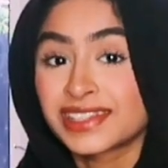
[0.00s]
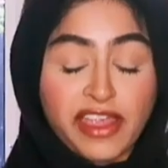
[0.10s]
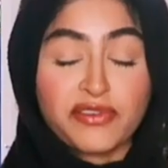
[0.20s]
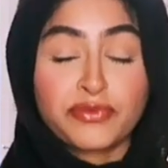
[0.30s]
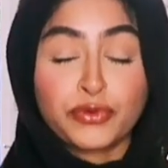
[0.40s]

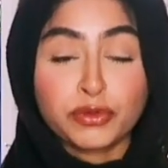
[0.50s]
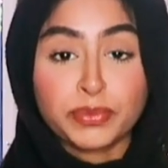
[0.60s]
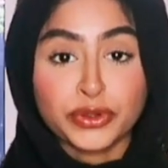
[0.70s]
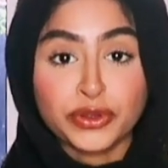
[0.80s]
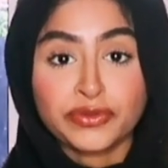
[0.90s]
A
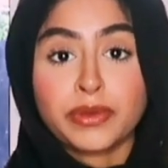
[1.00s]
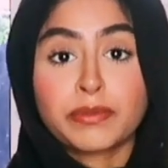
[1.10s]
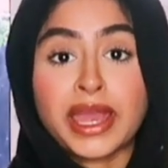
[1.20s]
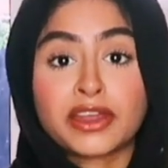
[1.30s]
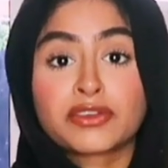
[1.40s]
foolproof
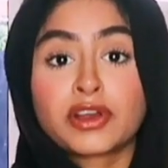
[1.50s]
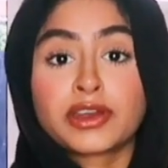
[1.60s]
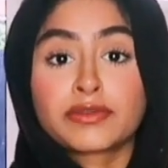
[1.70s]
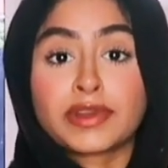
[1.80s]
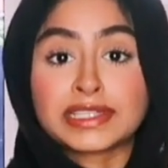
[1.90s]

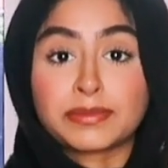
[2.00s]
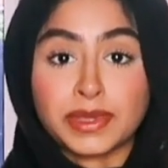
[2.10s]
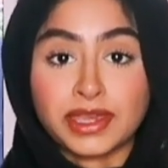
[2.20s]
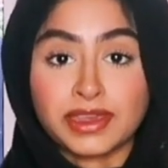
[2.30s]
macaron recipe.